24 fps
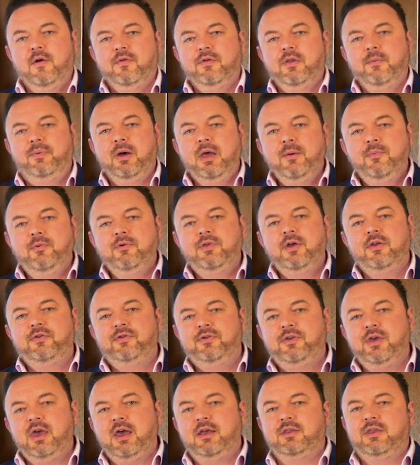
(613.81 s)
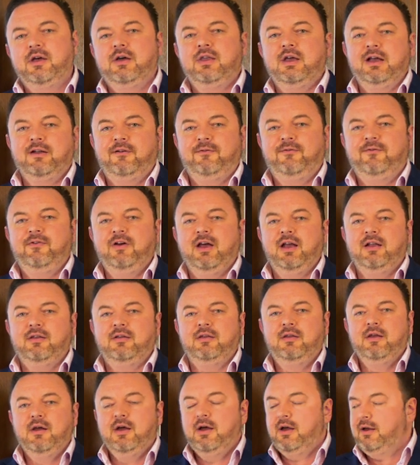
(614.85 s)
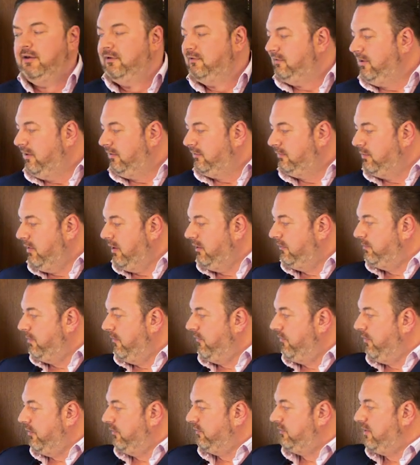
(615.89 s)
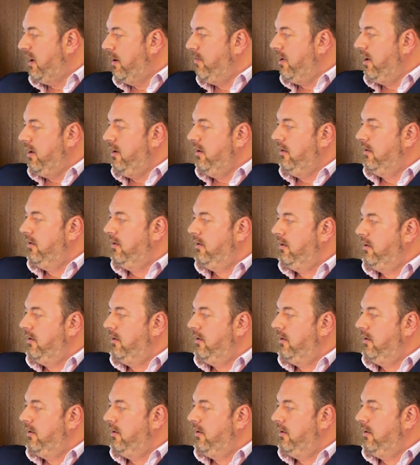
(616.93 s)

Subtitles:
The people that think they're going to get fit 6 weeks before summer,